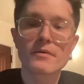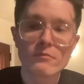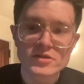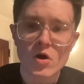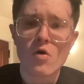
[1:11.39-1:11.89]
but
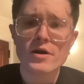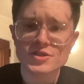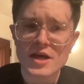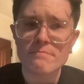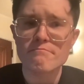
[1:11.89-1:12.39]
it was
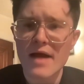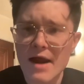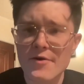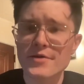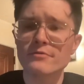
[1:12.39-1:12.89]
RJ
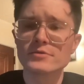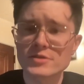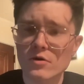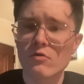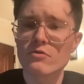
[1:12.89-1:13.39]
Barrett who
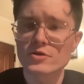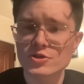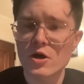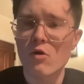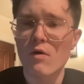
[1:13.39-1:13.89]
stole the
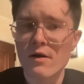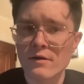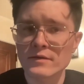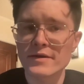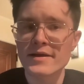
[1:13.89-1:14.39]
show
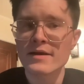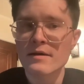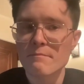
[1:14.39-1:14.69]
early.